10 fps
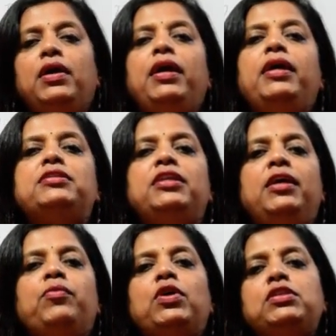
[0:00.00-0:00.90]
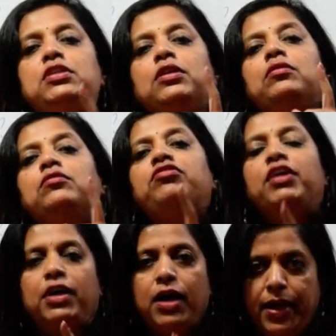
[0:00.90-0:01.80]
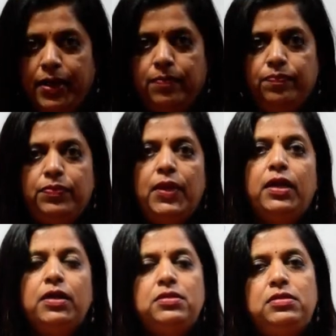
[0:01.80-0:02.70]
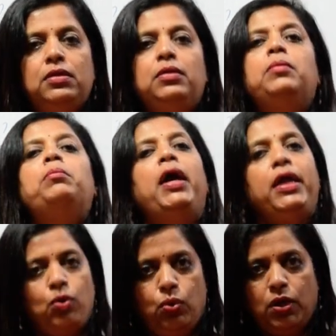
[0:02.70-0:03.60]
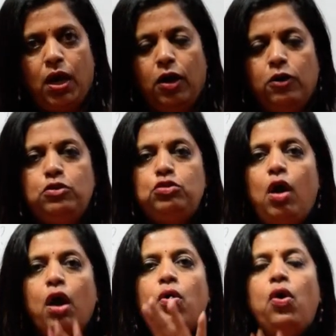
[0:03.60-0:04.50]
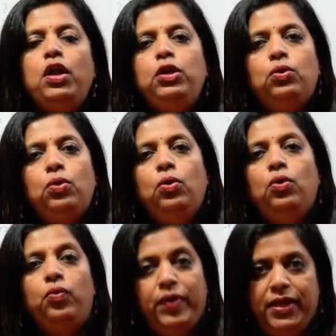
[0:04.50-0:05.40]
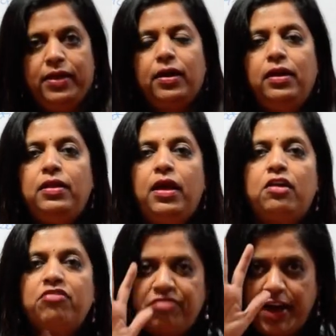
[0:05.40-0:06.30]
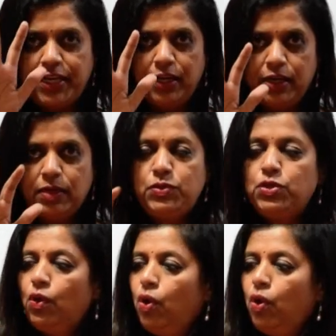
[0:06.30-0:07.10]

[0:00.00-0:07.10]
Its name was fungi, that is mycota. So according to Whittaker, there are 5 kingdoms.